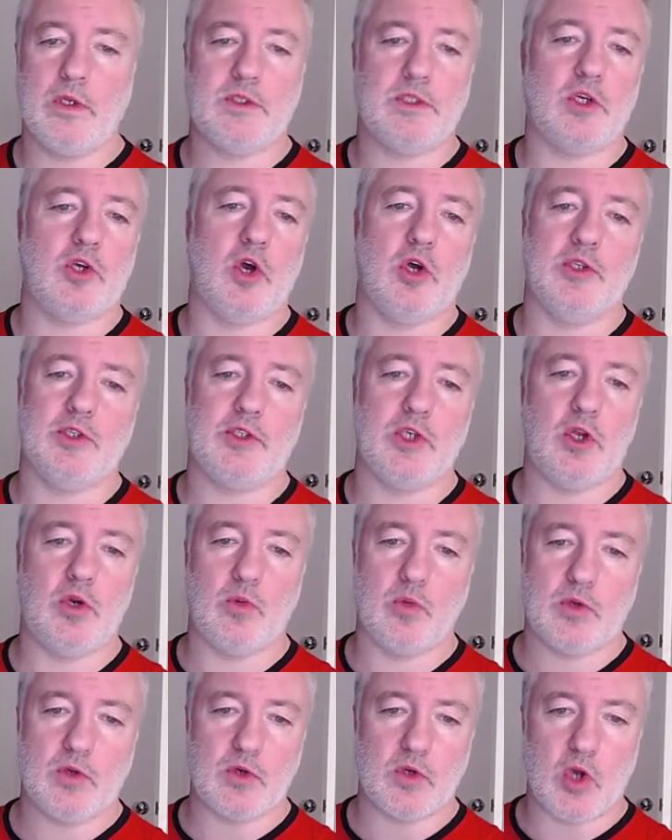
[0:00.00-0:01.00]
concern
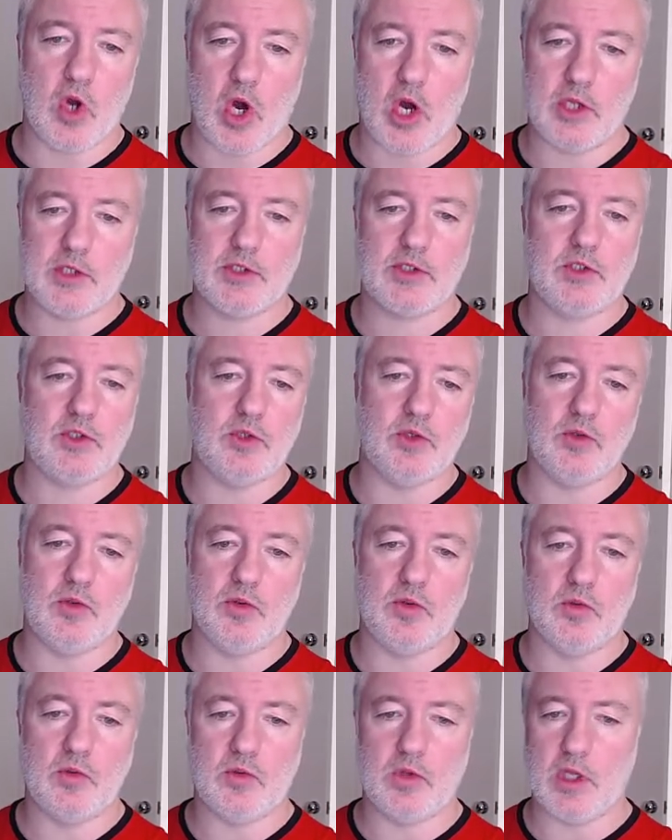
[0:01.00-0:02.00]
with regards
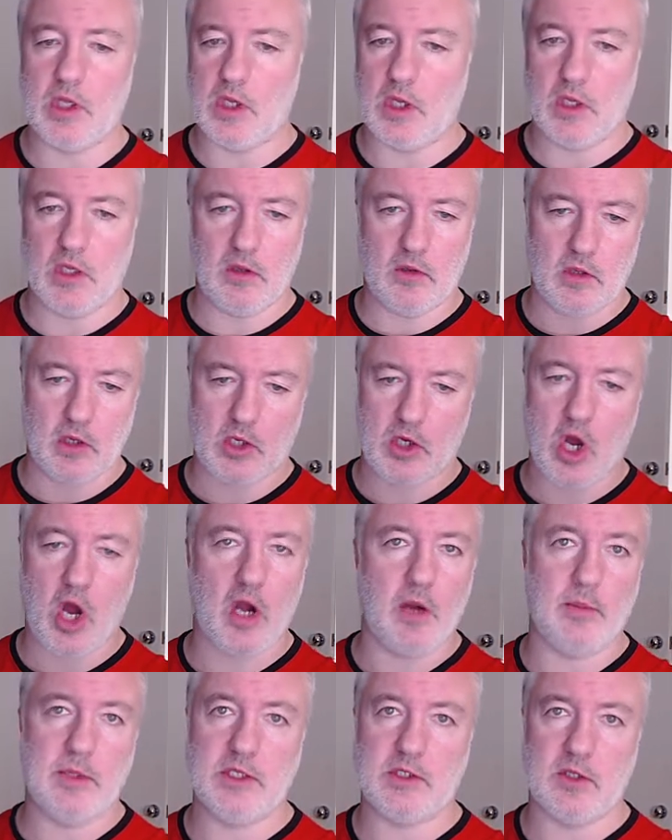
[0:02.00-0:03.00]
to the
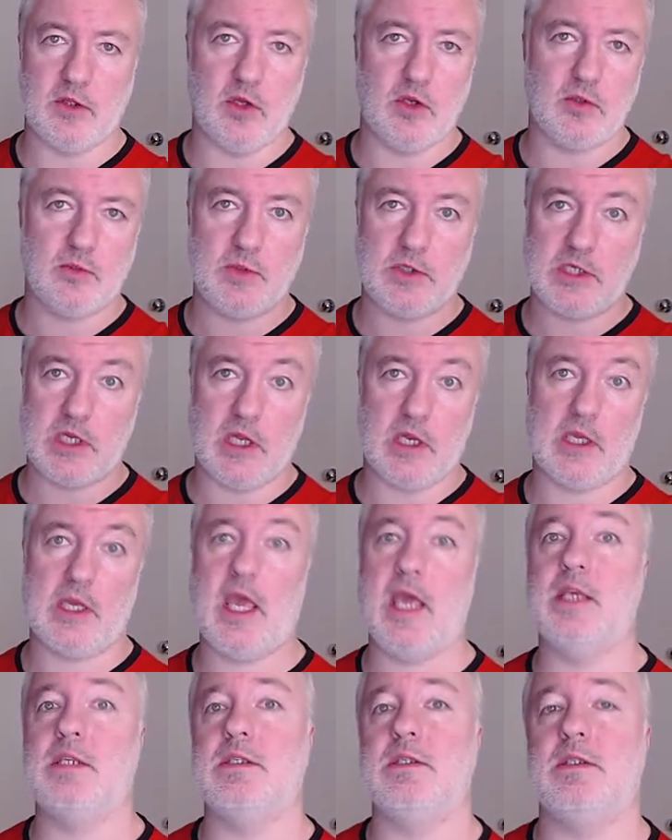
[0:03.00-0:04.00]
economies in those particular
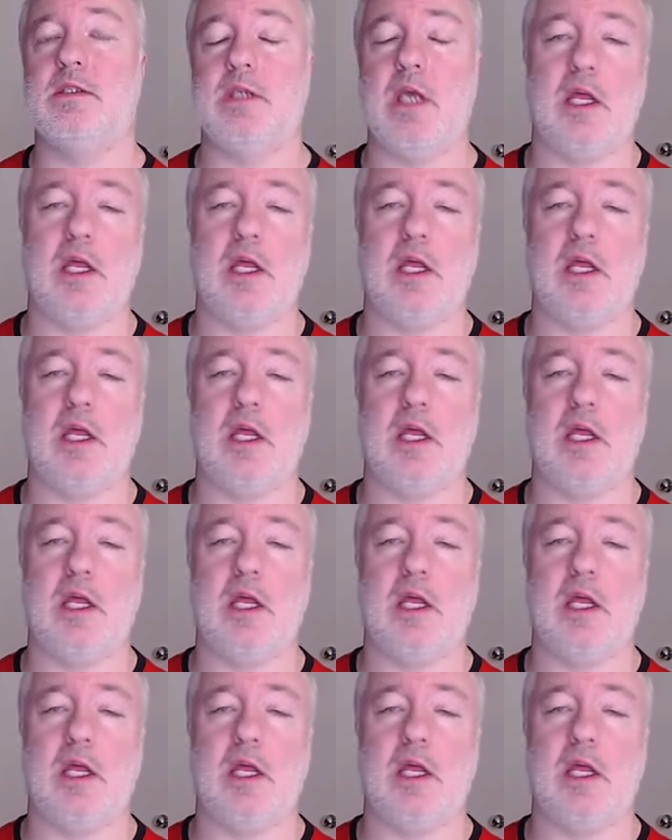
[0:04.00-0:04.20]
cases,